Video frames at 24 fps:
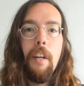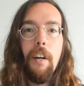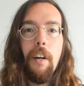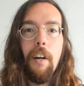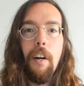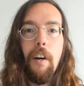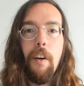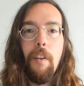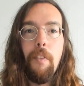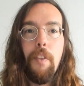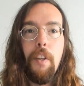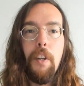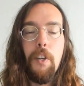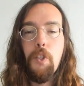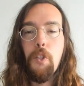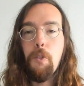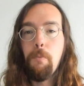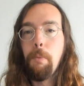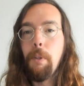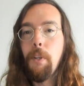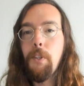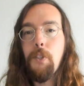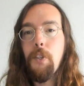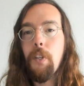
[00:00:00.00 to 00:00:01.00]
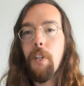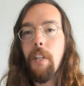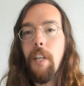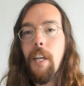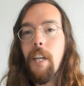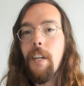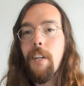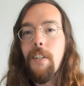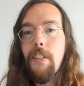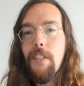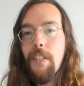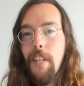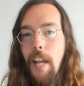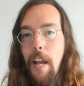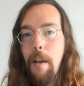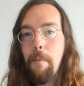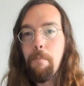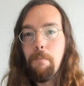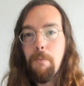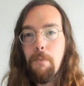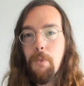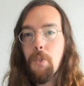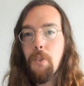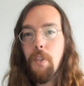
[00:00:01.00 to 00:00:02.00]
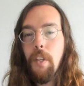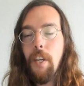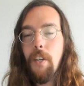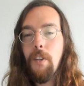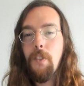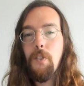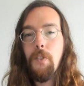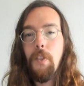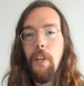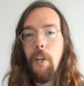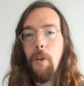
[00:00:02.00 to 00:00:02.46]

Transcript: uh, that explicitly condemns things